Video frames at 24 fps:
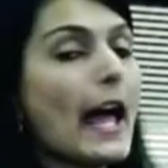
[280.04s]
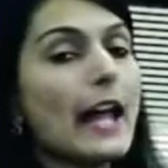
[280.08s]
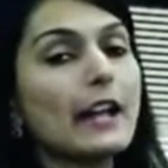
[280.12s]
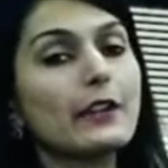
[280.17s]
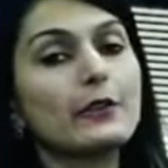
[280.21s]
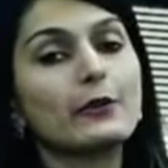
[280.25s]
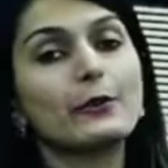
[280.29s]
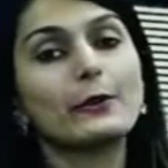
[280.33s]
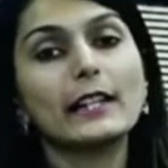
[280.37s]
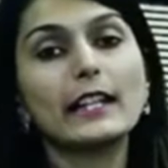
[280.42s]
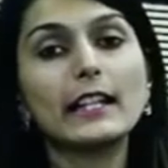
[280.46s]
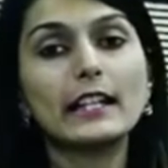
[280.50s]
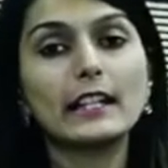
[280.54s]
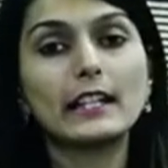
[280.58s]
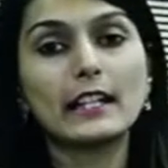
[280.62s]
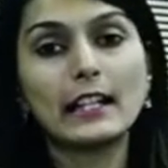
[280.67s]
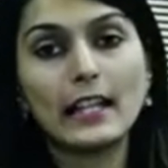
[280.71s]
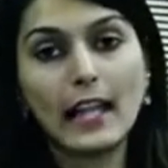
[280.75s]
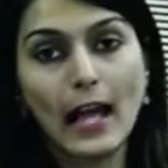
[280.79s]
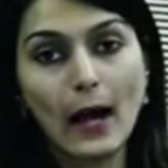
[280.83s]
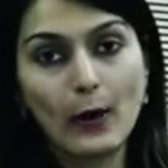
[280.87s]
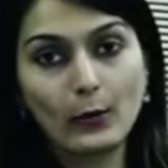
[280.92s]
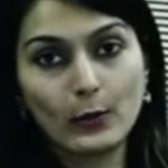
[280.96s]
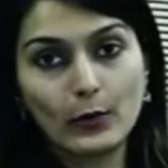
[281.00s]
and read
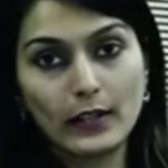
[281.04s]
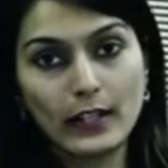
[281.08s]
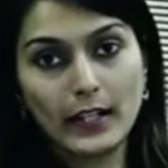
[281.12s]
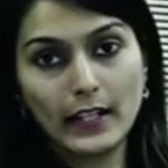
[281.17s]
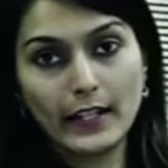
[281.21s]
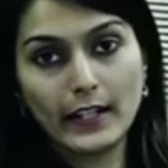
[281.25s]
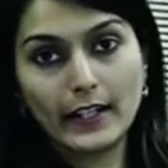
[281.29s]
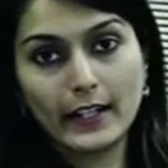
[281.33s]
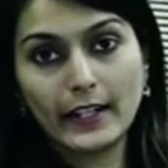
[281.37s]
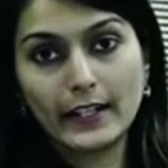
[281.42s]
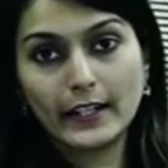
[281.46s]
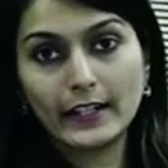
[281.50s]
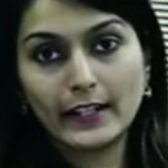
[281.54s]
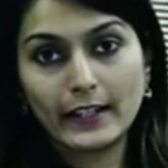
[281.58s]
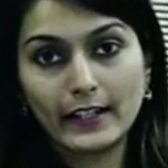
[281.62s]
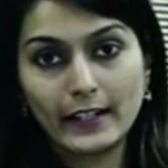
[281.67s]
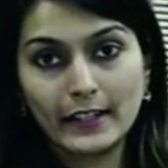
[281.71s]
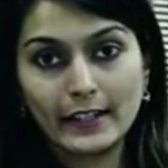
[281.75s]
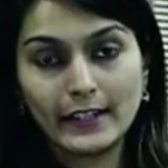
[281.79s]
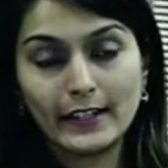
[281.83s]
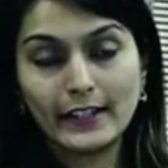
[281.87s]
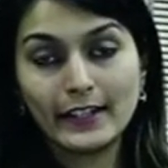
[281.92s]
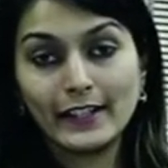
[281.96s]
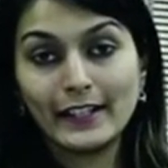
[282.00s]
loudly.
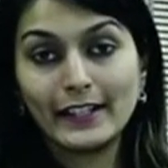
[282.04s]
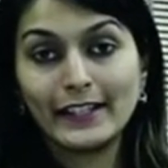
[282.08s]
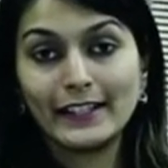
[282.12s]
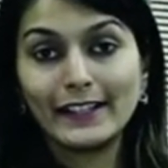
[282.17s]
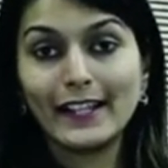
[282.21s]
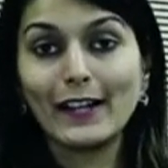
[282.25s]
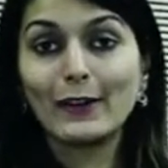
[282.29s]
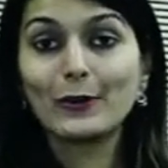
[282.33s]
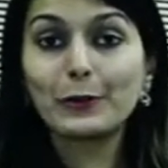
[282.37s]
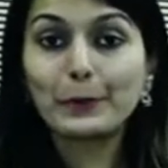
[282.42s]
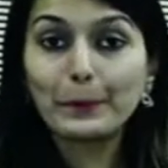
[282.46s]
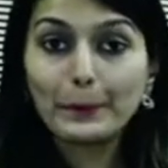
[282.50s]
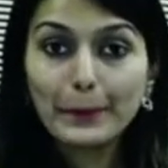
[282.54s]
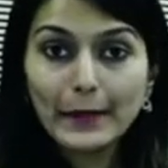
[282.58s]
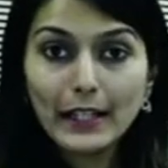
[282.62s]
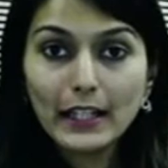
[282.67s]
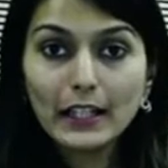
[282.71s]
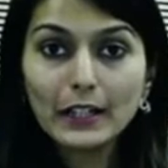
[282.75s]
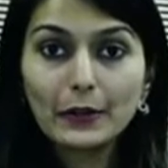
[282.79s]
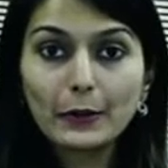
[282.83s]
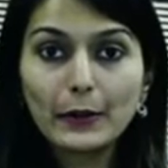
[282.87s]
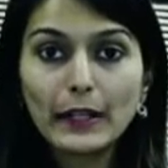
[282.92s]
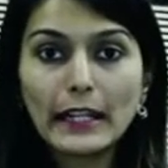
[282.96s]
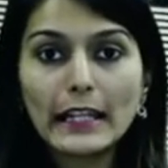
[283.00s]
Now,
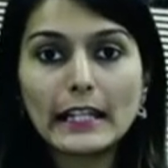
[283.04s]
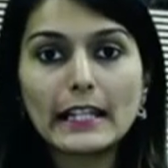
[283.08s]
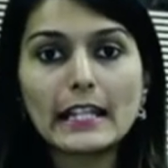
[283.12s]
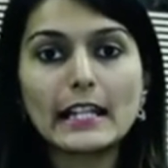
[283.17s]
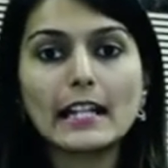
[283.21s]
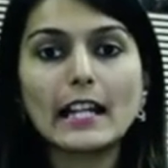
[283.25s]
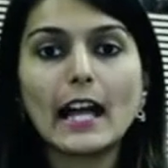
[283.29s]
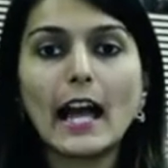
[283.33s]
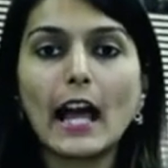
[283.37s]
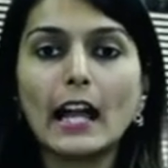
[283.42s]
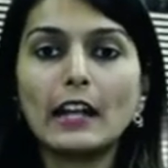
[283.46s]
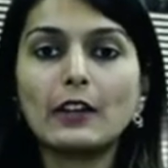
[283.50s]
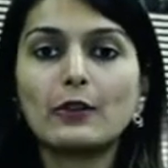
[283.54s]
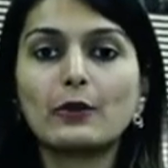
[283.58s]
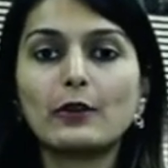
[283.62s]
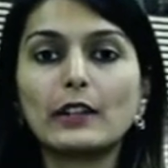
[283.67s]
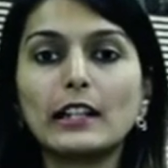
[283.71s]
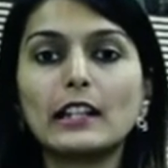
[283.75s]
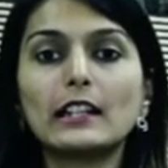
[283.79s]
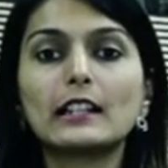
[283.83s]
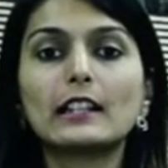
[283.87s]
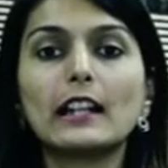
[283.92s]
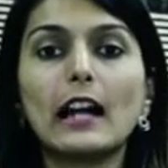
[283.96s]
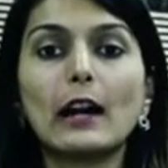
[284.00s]
speed reading and
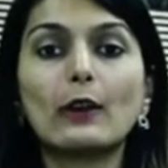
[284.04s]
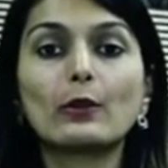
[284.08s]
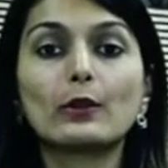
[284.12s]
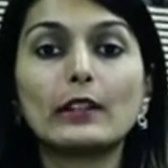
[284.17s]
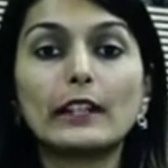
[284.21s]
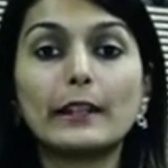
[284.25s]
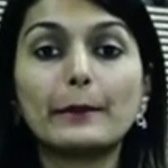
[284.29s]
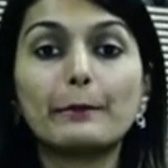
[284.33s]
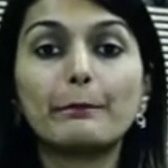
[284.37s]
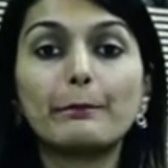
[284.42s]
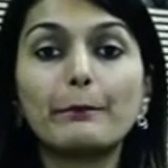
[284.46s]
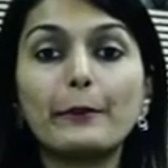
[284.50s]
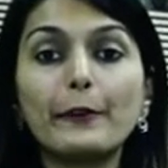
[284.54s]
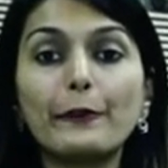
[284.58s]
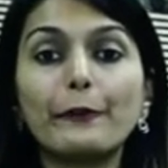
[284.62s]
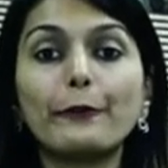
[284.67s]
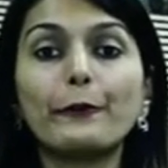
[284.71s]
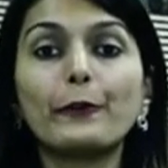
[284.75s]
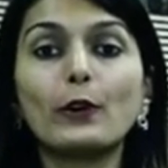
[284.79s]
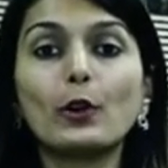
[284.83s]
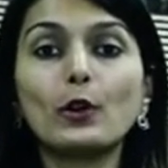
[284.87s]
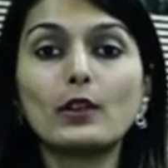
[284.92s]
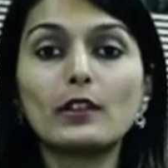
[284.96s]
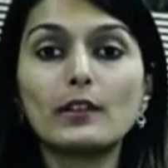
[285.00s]
read loudly.
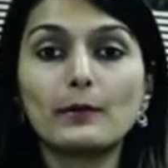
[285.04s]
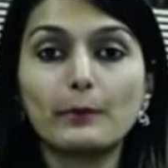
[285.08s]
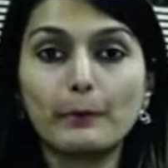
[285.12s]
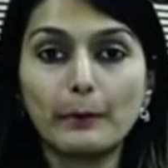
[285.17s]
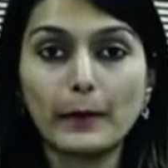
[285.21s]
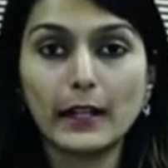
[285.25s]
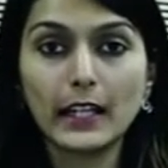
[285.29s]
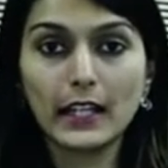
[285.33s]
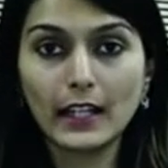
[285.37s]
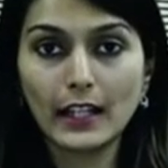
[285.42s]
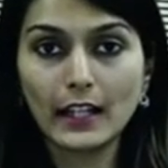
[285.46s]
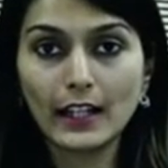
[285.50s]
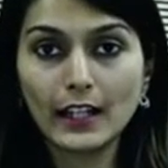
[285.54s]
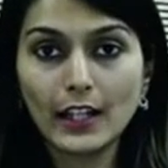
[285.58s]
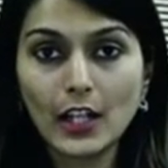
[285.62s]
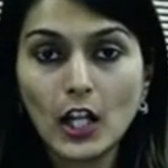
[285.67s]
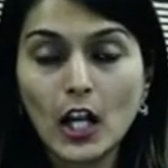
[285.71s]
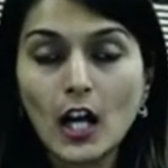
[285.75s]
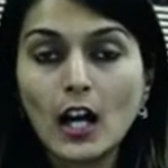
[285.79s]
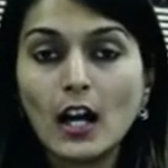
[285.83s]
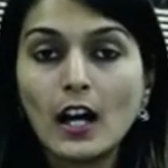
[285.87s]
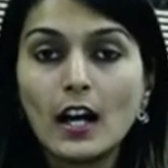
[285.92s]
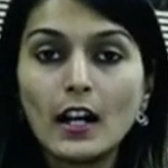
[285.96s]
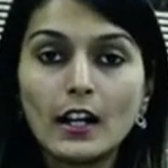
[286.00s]
Before
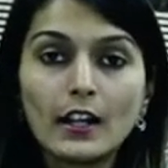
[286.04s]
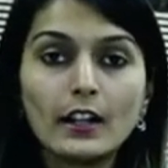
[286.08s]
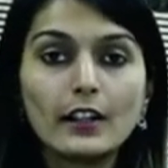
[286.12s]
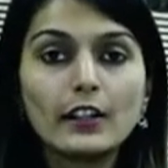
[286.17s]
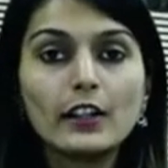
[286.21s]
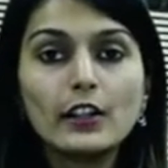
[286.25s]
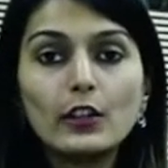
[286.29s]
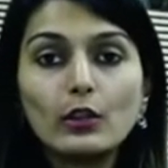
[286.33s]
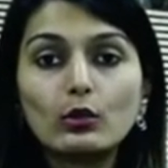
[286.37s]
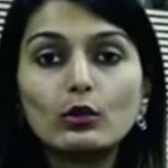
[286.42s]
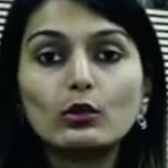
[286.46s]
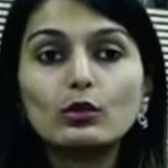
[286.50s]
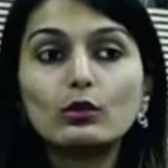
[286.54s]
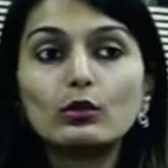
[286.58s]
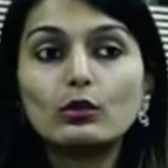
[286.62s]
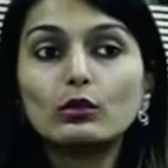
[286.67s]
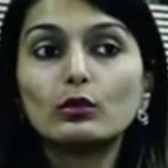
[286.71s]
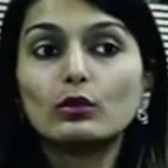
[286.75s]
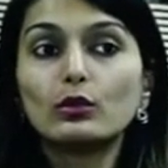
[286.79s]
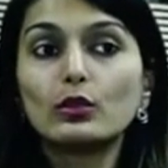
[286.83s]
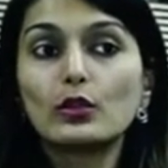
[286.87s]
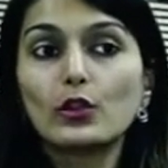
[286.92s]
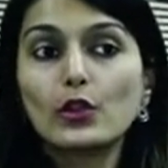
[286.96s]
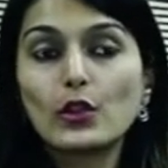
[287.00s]
speaking,
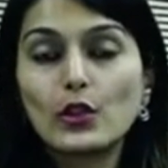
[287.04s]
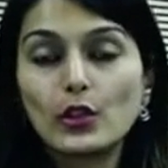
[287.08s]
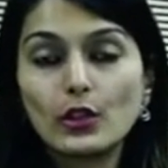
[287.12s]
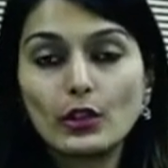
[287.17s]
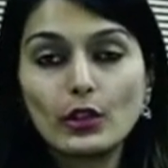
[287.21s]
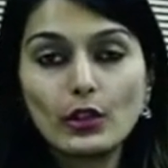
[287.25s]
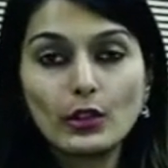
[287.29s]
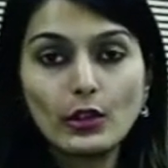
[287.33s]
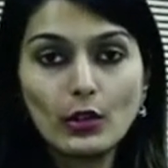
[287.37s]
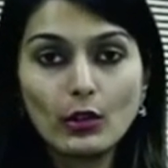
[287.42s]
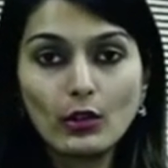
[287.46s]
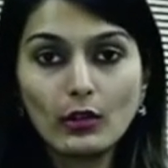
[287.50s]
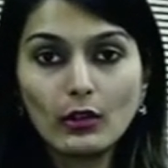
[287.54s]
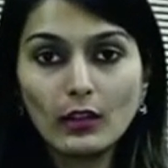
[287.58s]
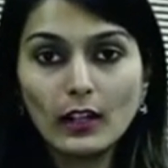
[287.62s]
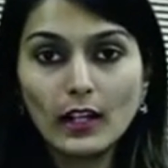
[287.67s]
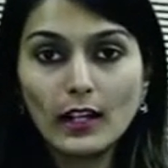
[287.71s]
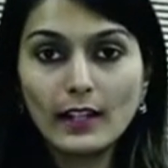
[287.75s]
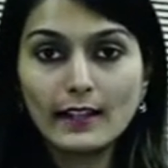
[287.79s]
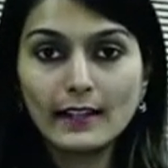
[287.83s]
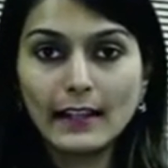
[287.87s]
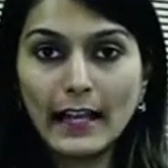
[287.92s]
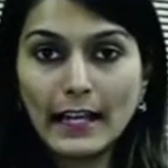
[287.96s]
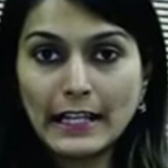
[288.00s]
you should know
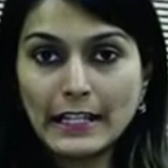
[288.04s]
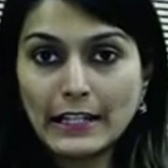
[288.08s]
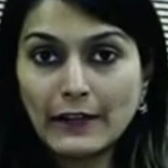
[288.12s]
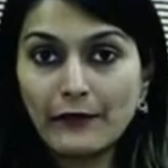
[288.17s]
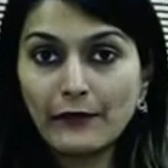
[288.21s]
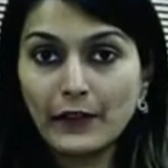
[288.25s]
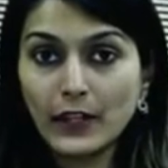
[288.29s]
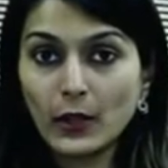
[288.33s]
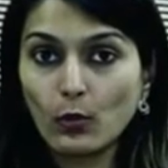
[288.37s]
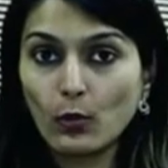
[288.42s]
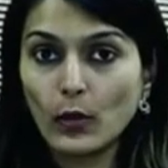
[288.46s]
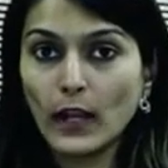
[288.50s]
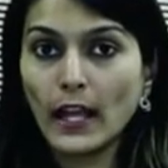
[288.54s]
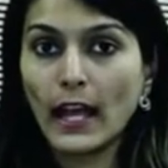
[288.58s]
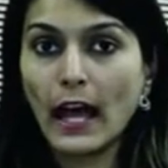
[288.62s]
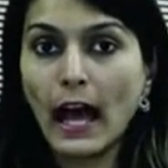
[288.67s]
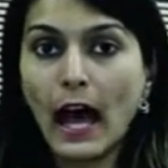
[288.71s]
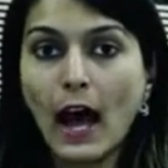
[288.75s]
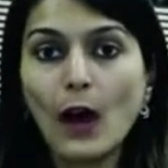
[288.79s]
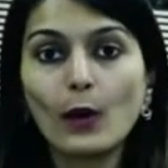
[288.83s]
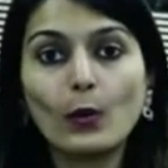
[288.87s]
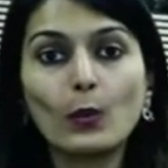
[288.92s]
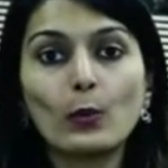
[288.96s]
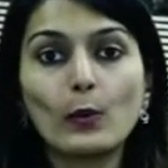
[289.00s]
a scientific way
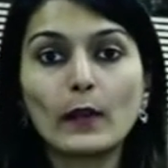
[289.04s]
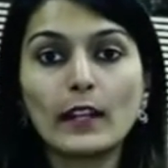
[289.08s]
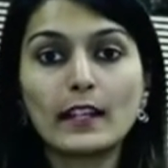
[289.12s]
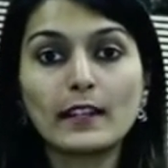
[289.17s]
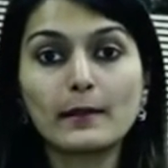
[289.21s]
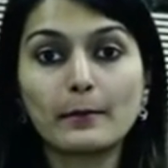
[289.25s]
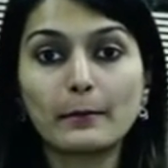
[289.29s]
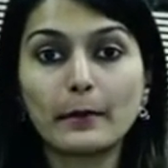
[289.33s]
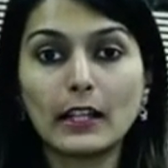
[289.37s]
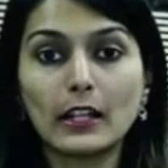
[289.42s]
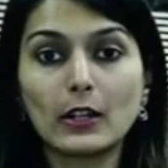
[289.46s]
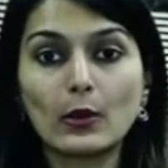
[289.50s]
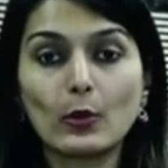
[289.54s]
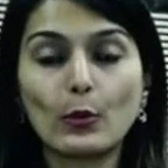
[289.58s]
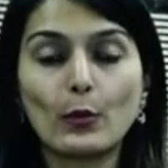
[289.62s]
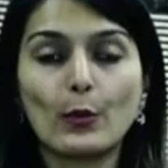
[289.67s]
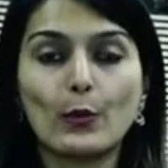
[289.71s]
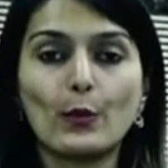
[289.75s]
how we speak.